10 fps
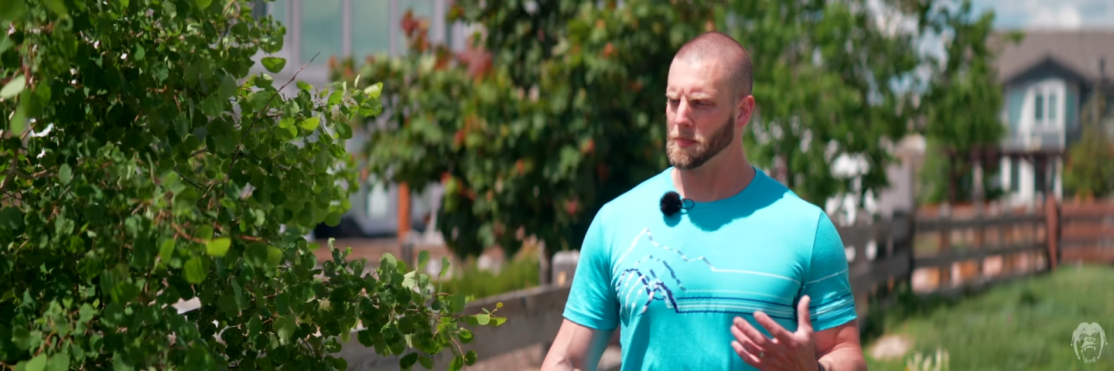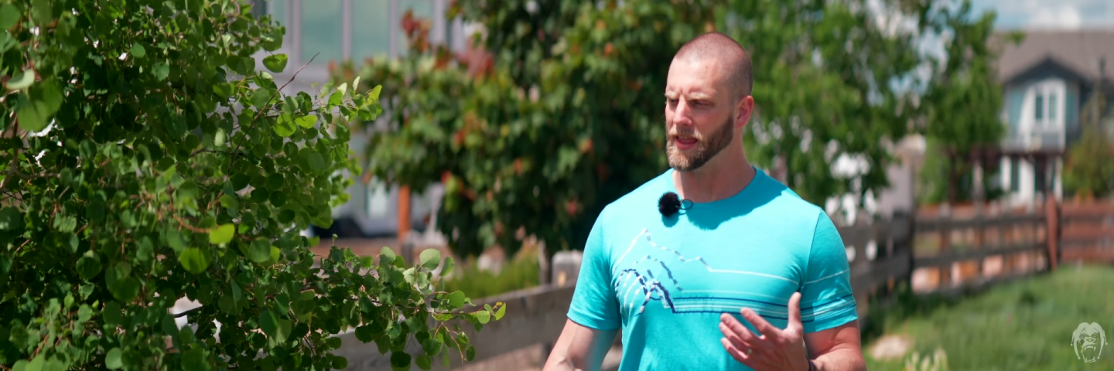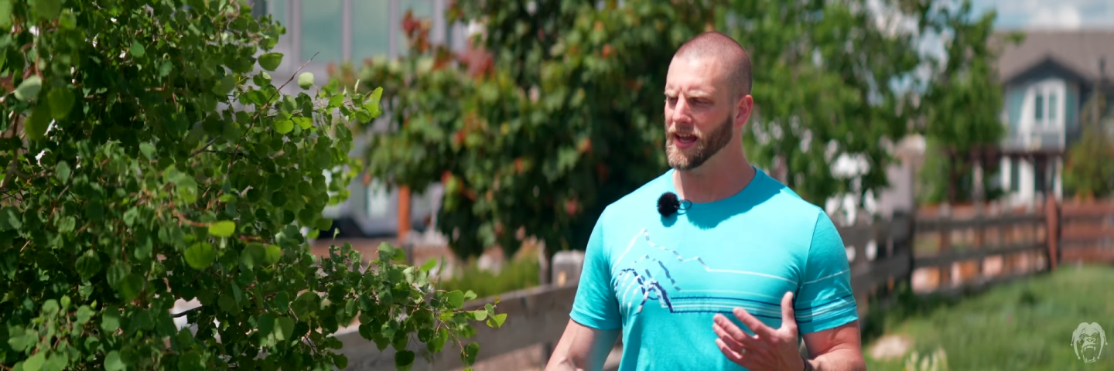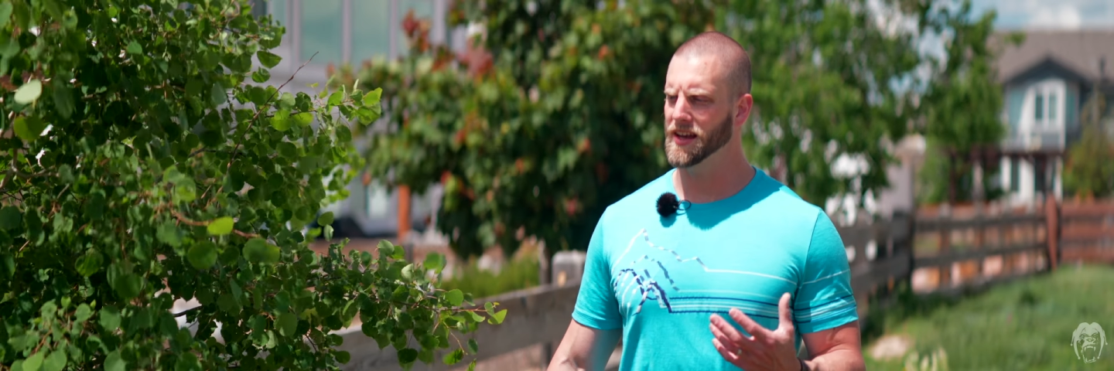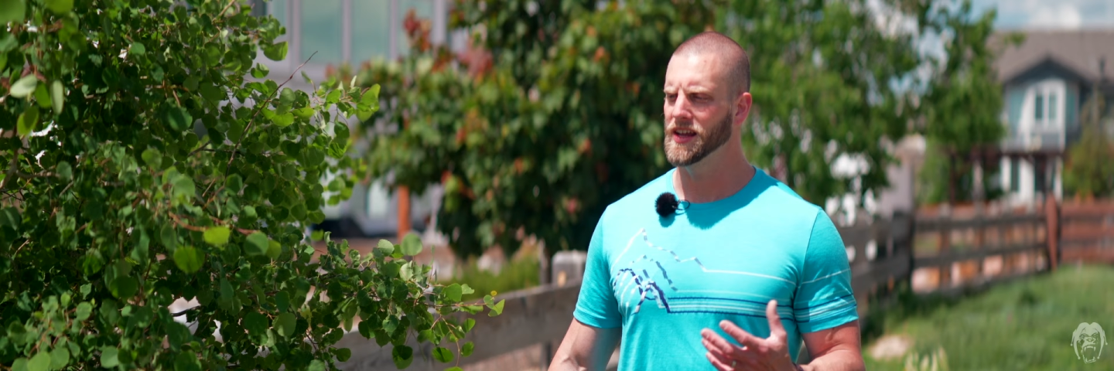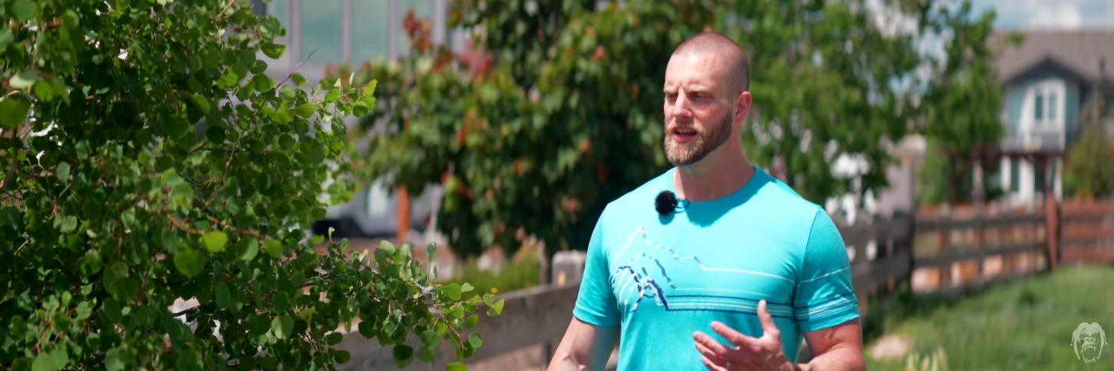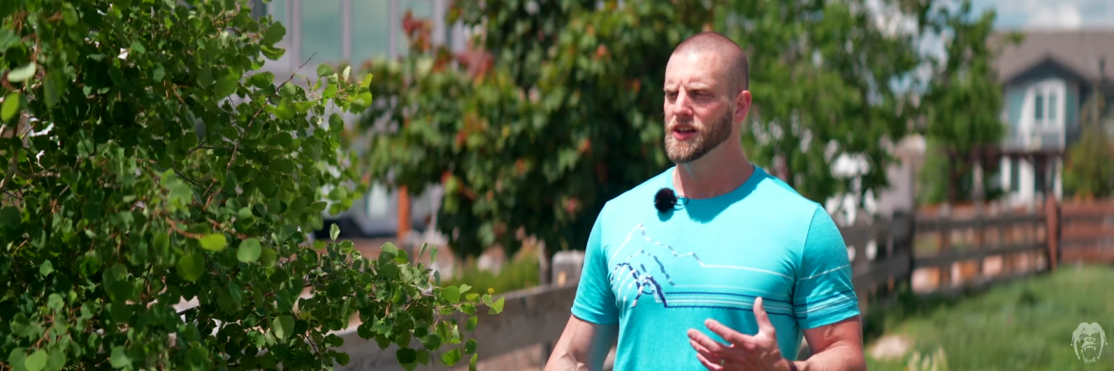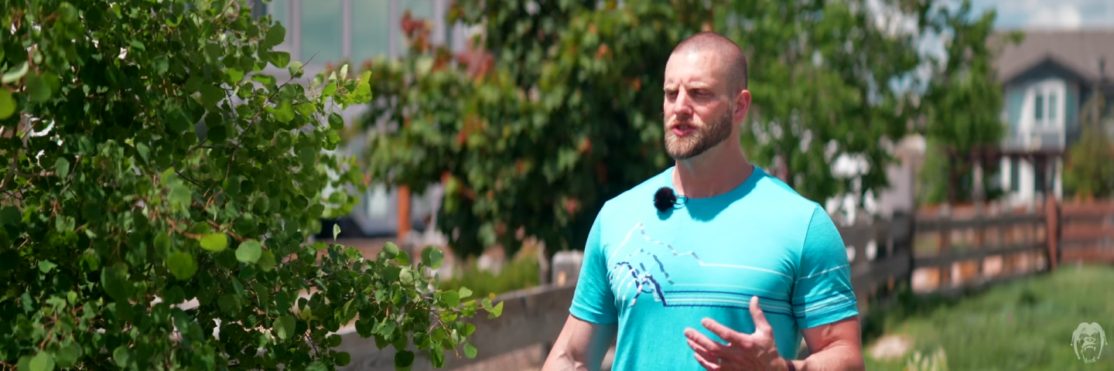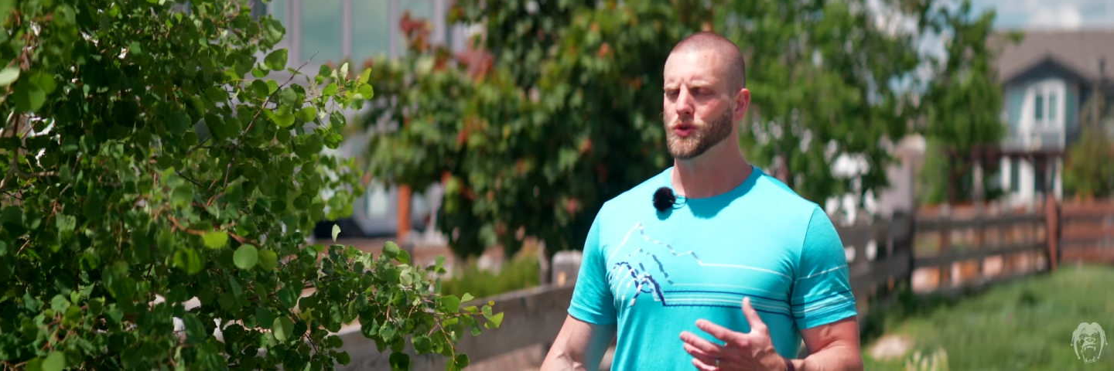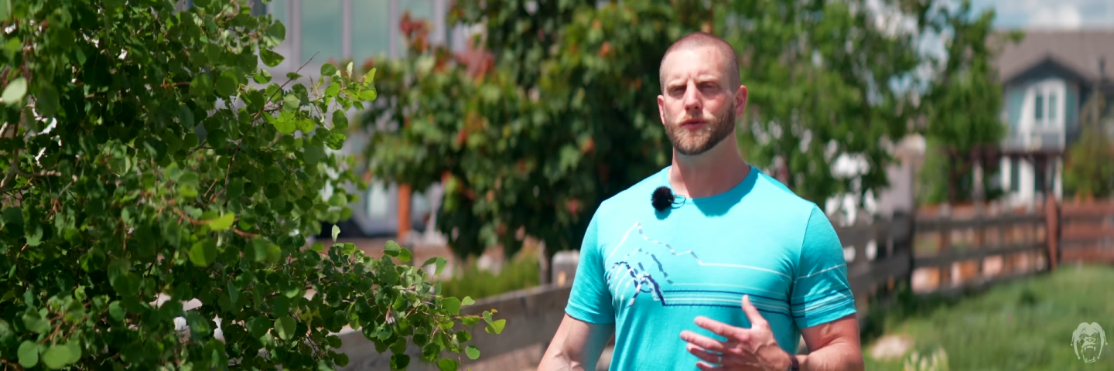And
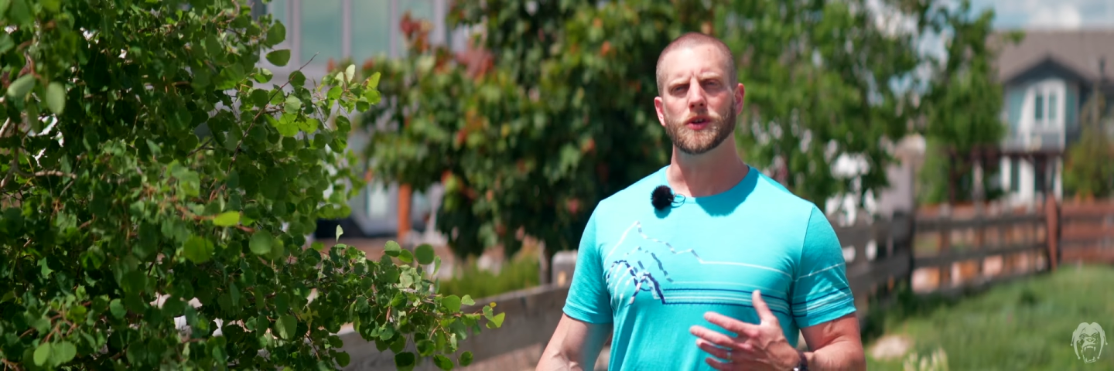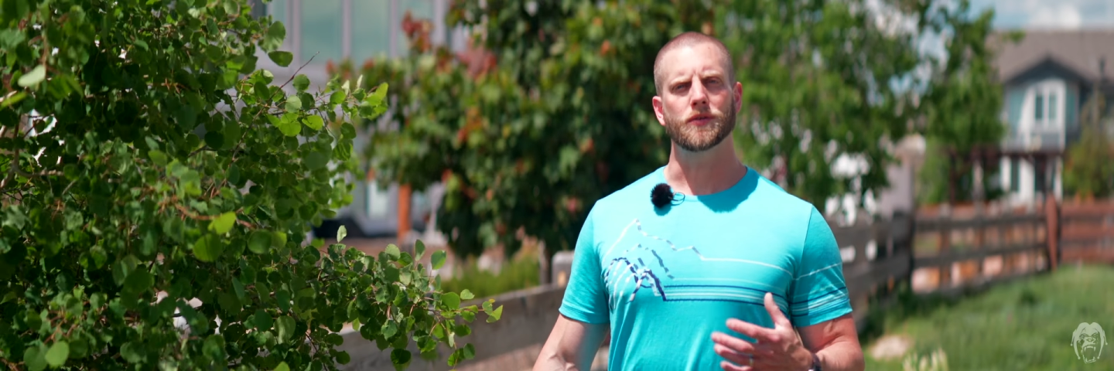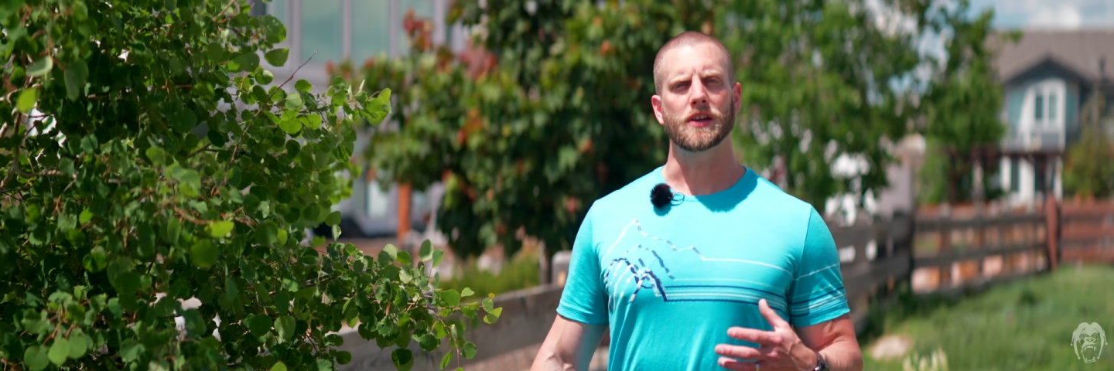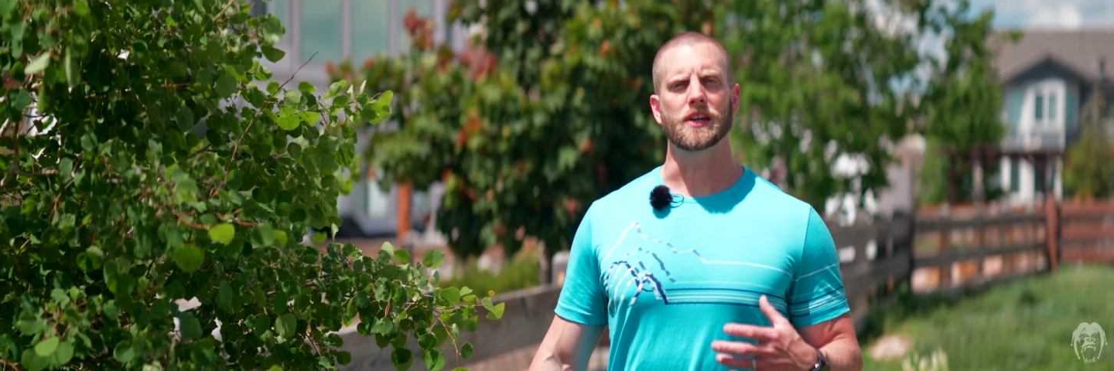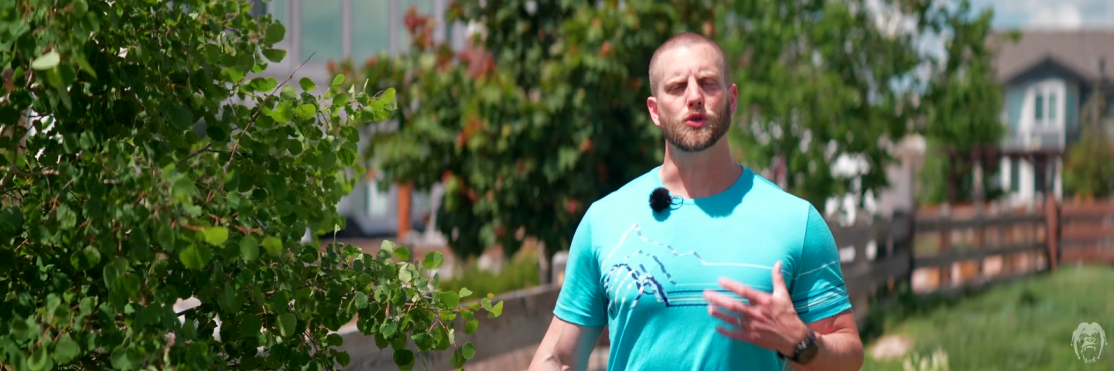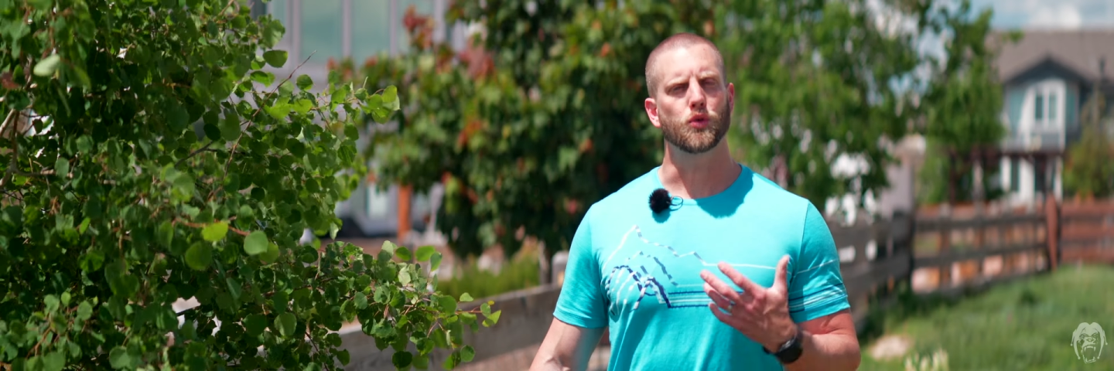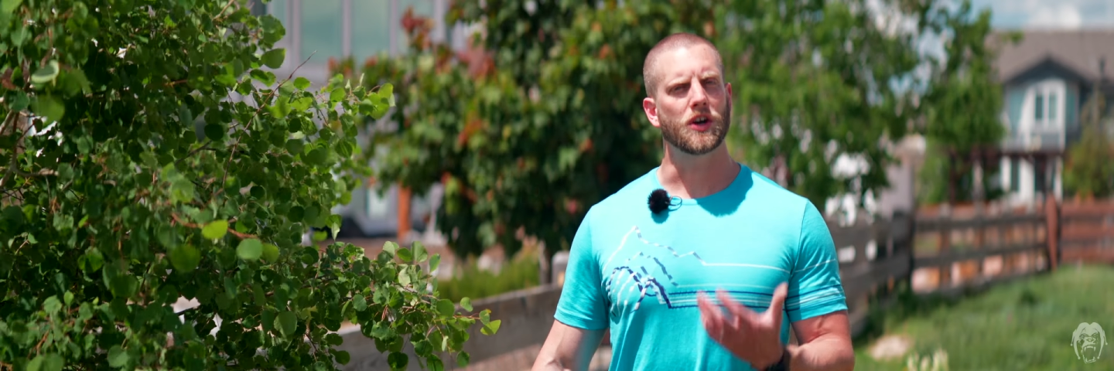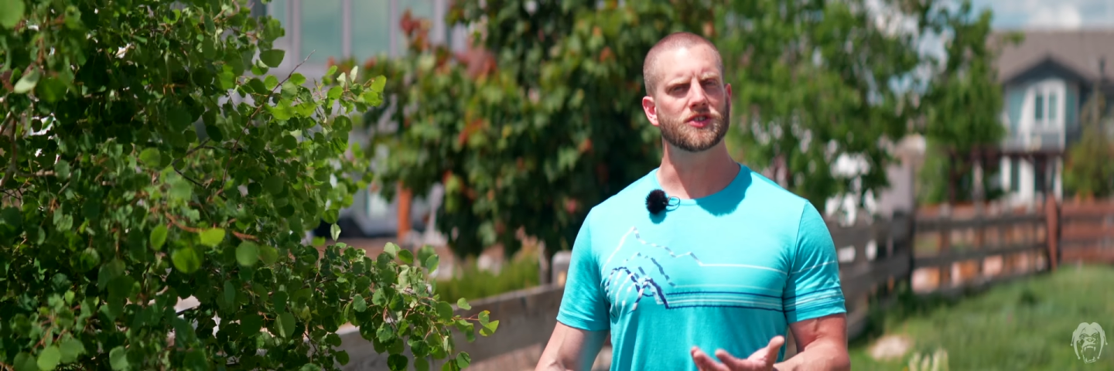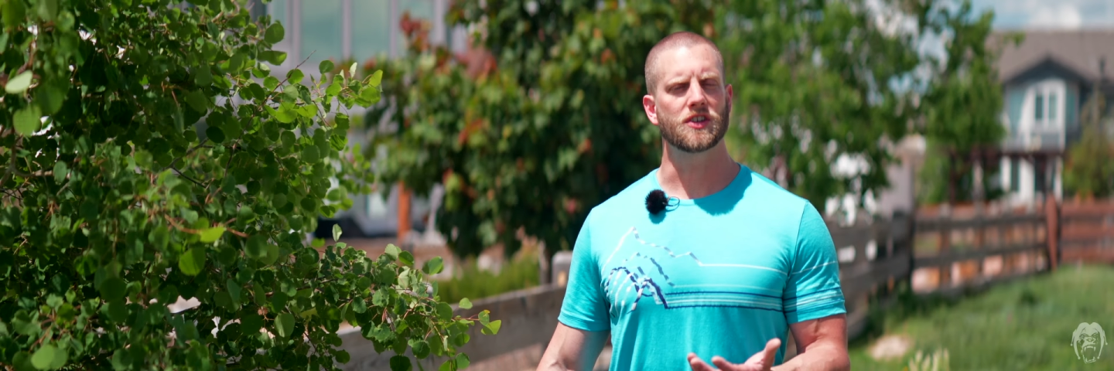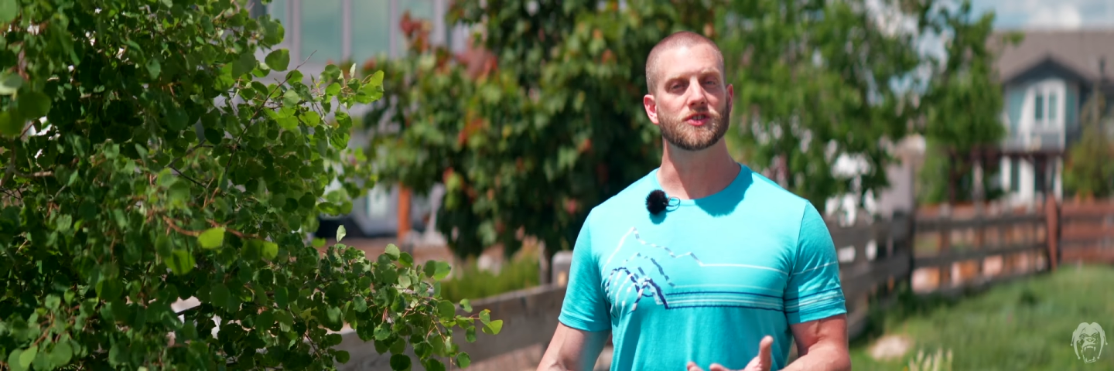so if you have any
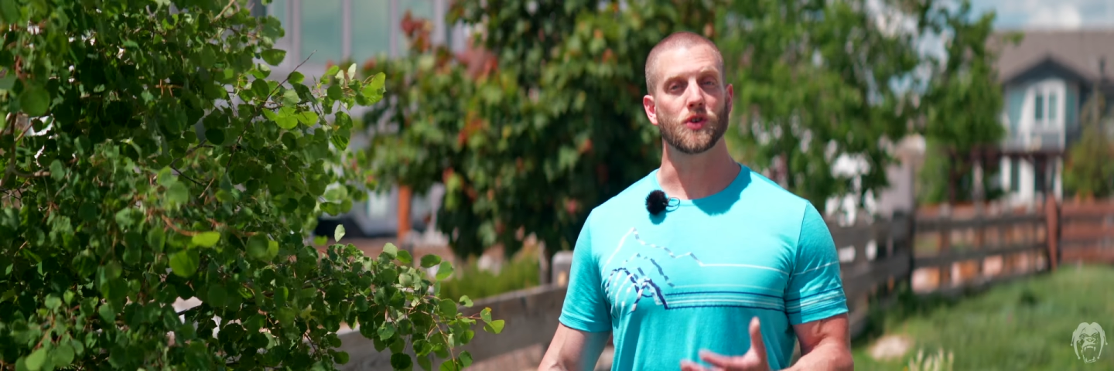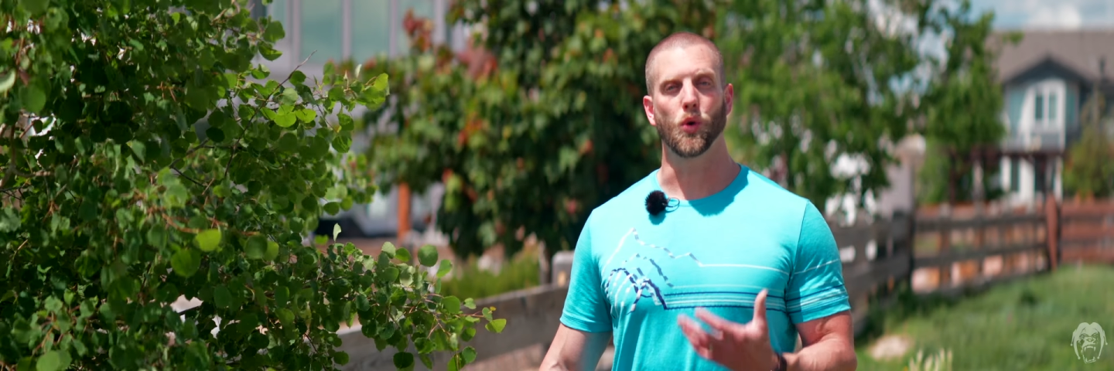questions